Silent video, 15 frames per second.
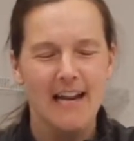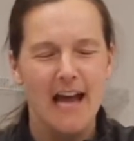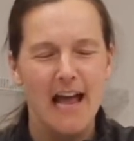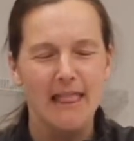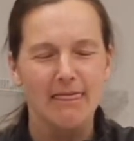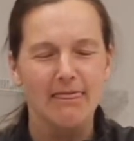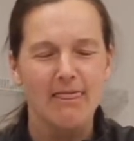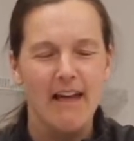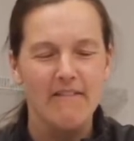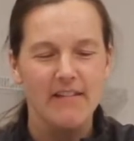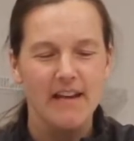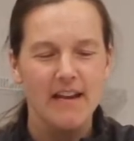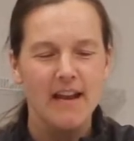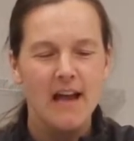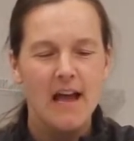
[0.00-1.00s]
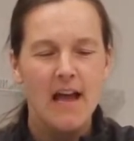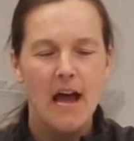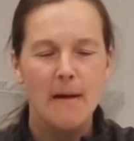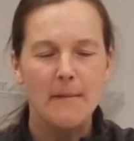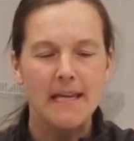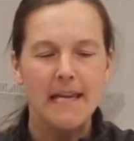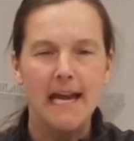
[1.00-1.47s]
I love it.
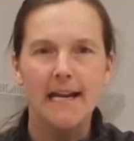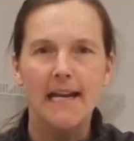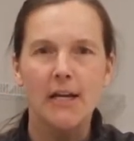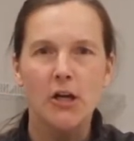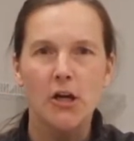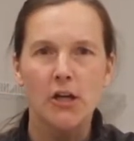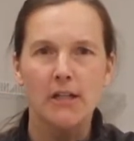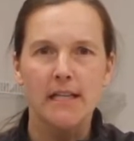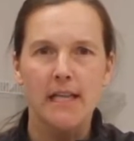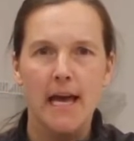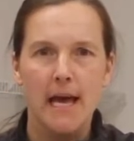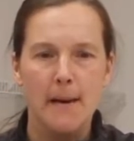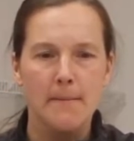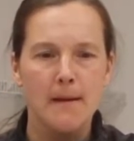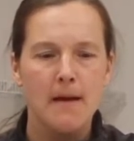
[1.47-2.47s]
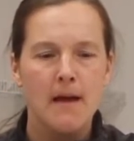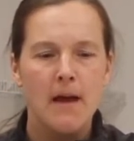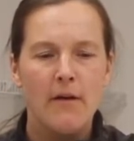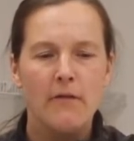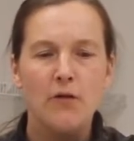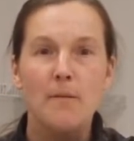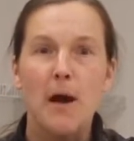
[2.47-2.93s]
Again, I cooked them
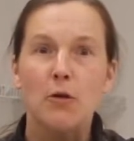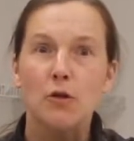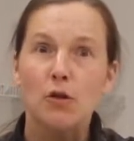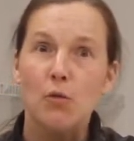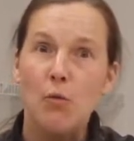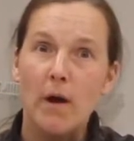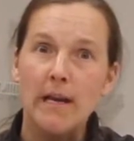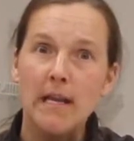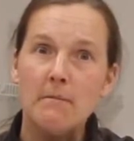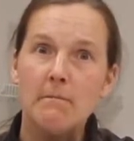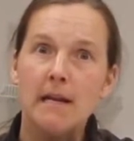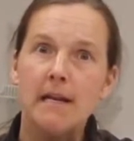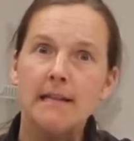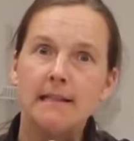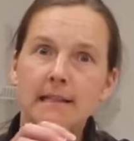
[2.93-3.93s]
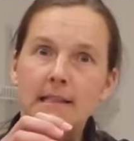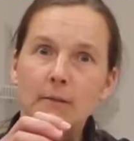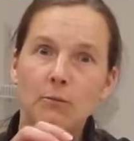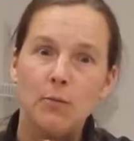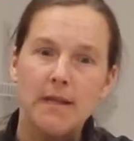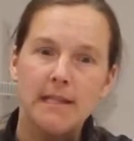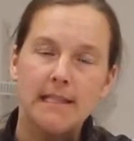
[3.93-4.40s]
for about 20 minutes
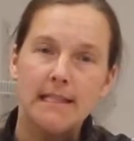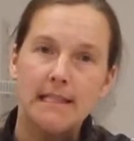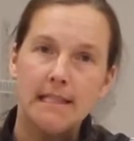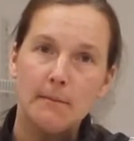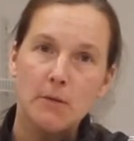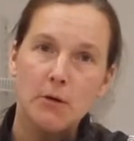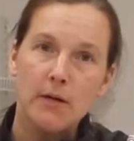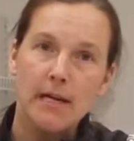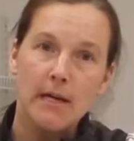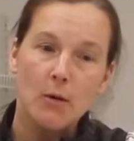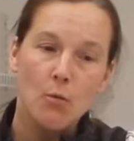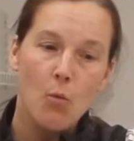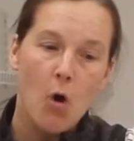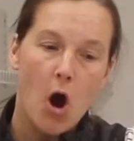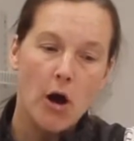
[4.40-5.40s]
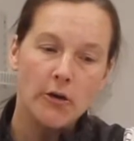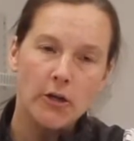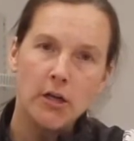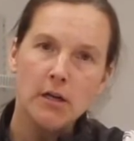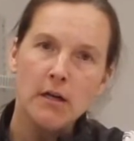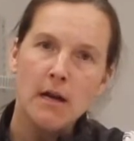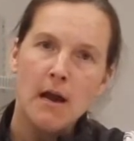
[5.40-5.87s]
with simmering
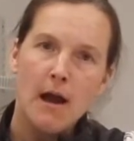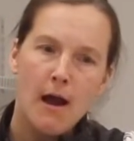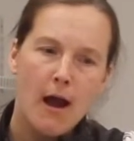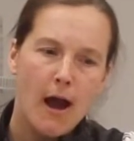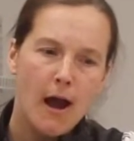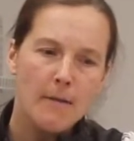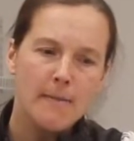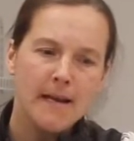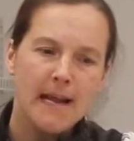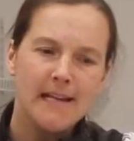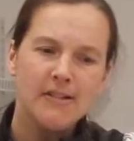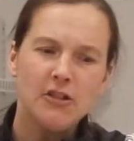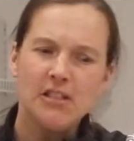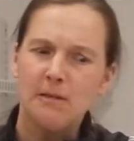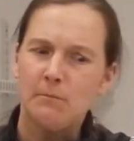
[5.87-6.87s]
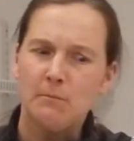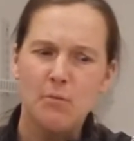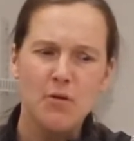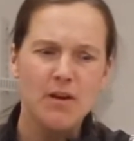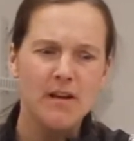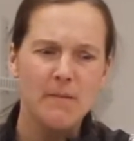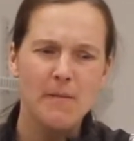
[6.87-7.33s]
water. And I just
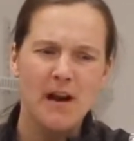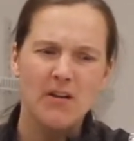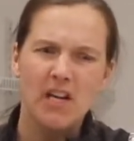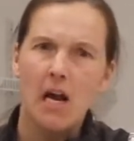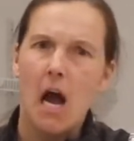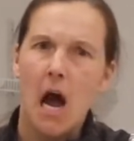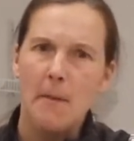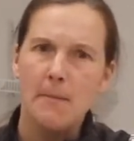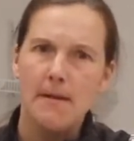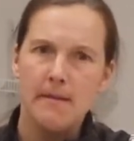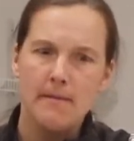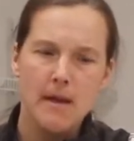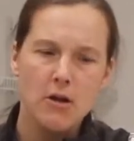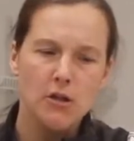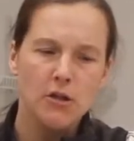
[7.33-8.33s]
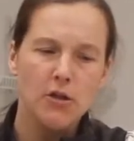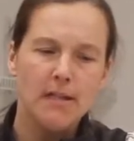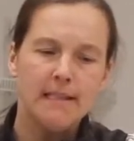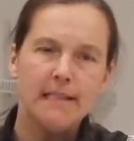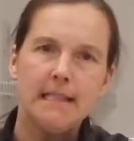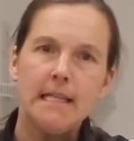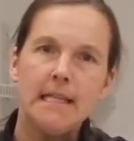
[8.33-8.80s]
put about a cup in there so you
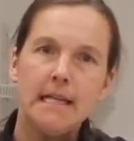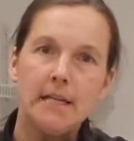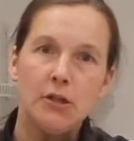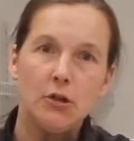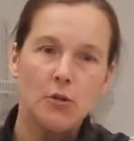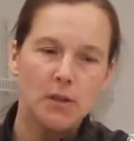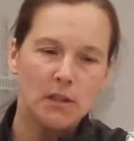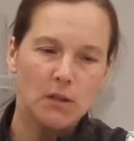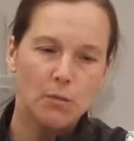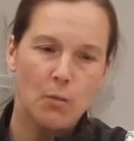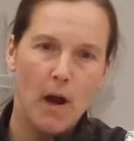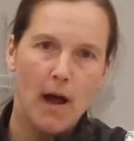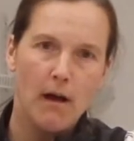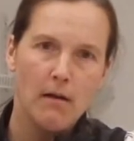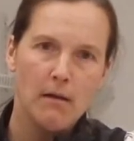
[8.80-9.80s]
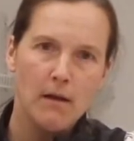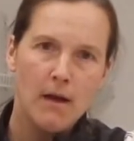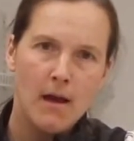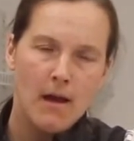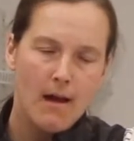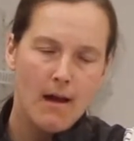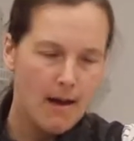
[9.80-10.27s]
can see they do swell.
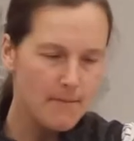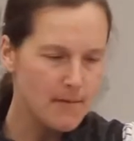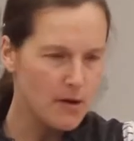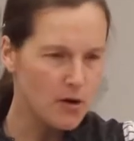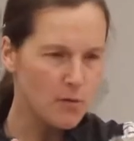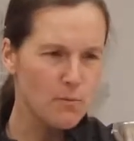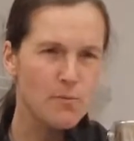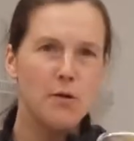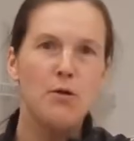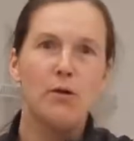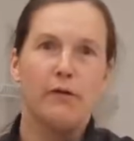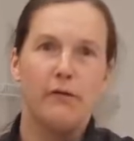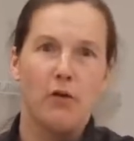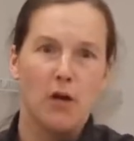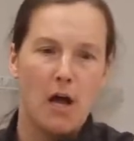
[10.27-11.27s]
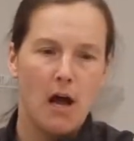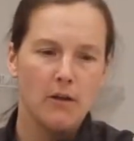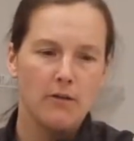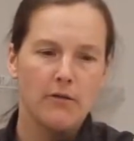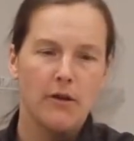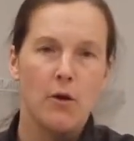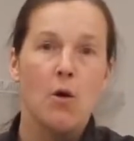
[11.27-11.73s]
They're a beautiful
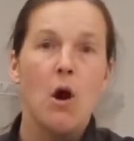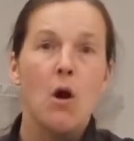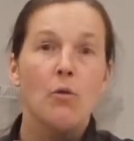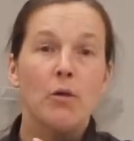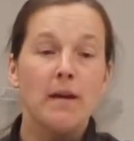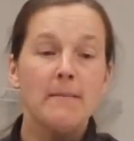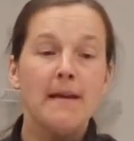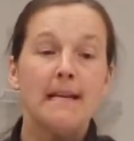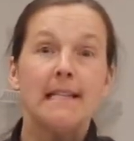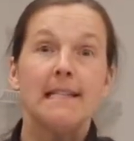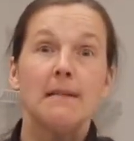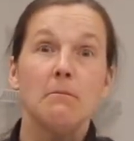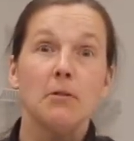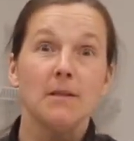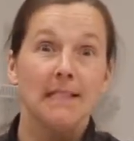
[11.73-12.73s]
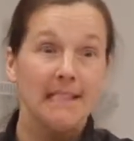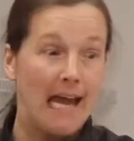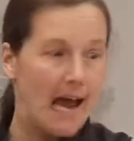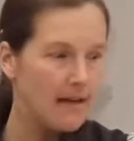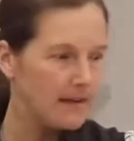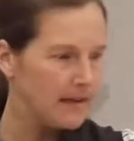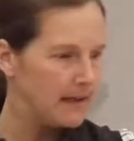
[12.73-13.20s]
color though. We're gonna make a simple
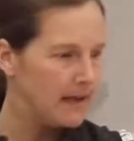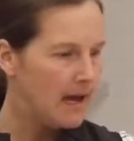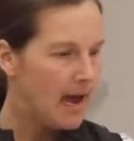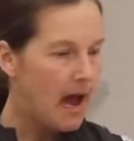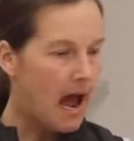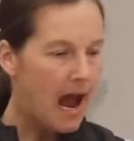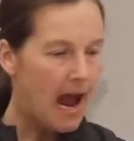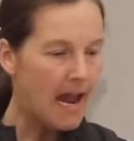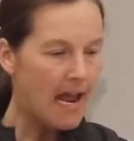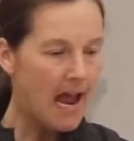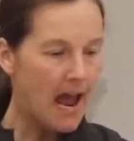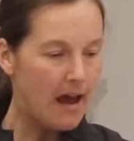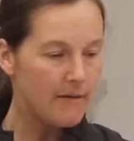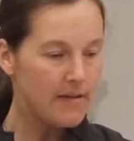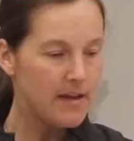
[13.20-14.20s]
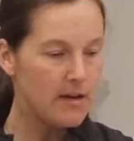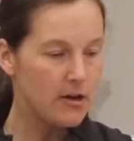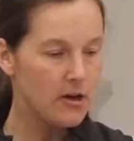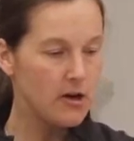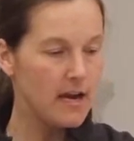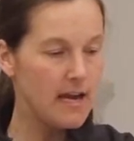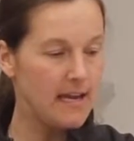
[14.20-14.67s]
salad. I have
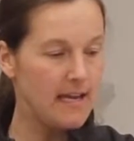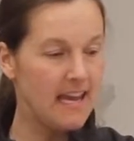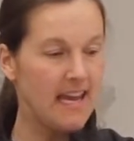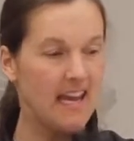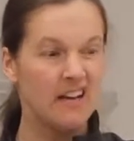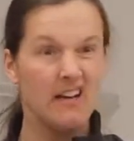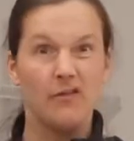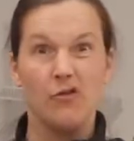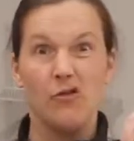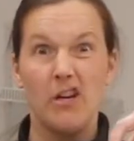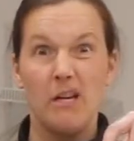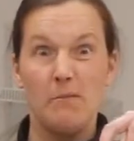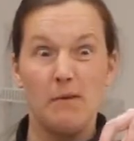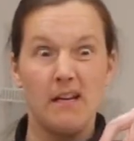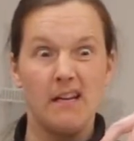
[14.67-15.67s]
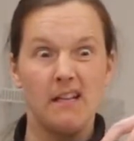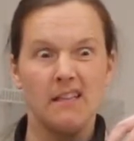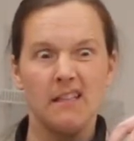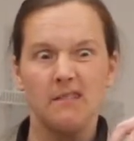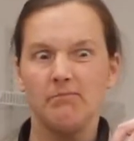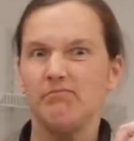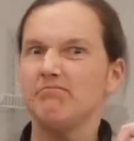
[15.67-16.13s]
here a can of green
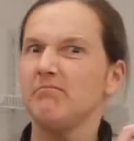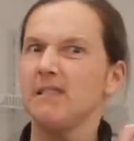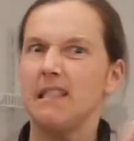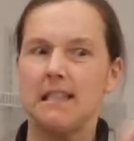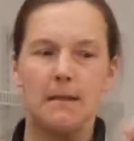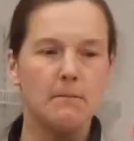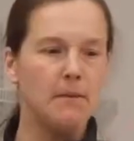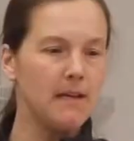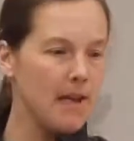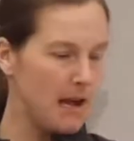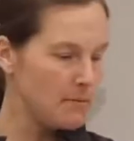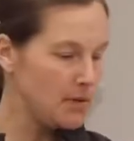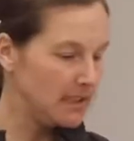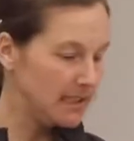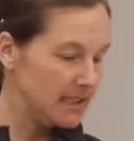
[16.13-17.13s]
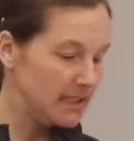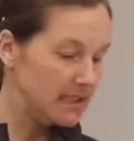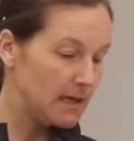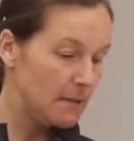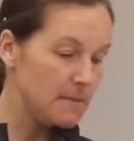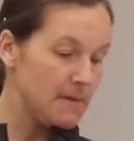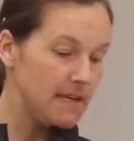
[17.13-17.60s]
beans. Simply, I'm just gonna
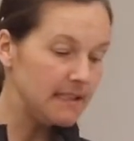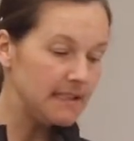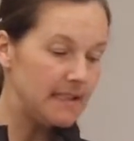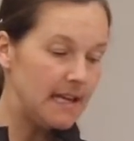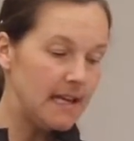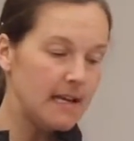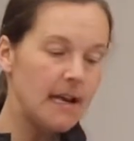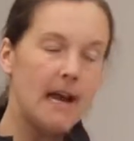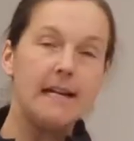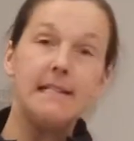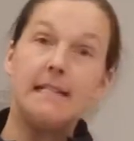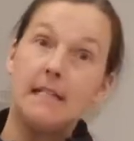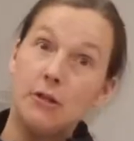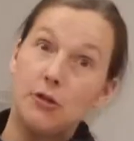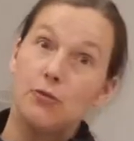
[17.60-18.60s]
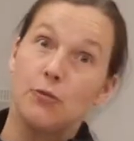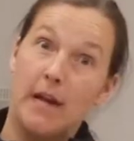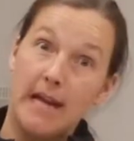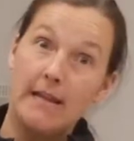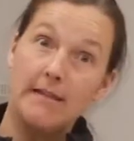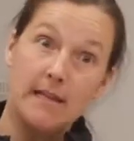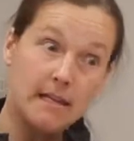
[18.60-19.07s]
dump this in. I did
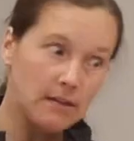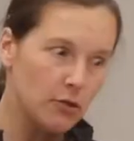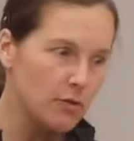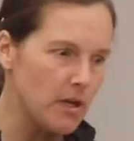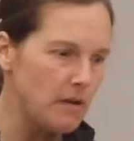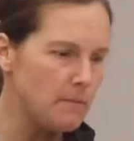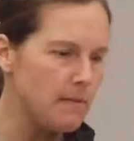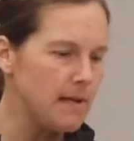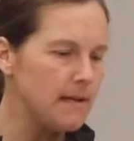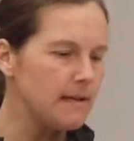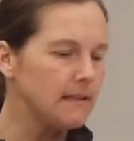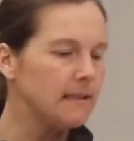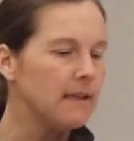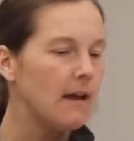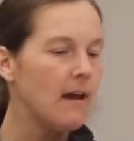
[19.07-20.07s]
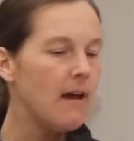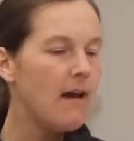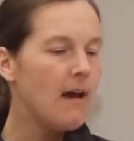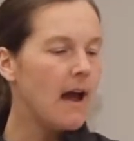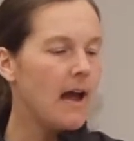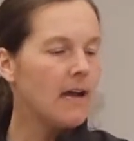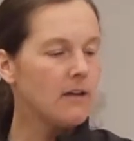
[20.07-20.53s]
drain these green beans.
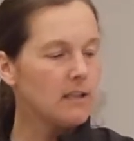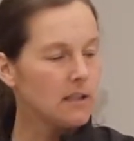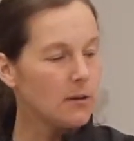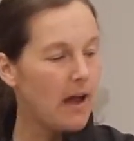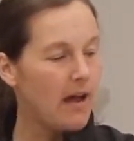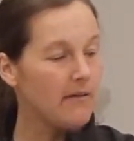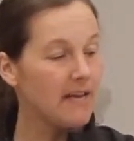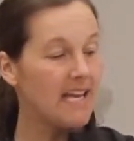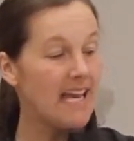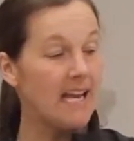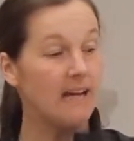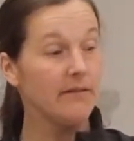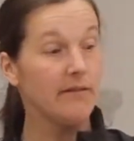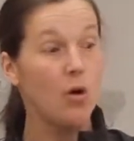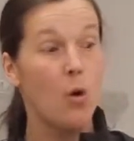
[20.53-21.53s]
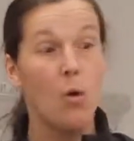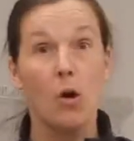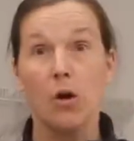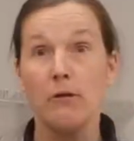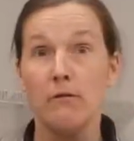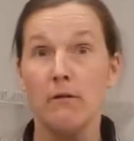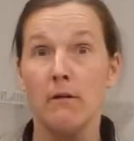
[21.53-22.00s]
I also have a can of
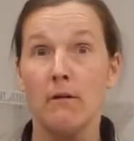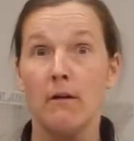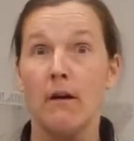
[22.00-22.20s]
corn.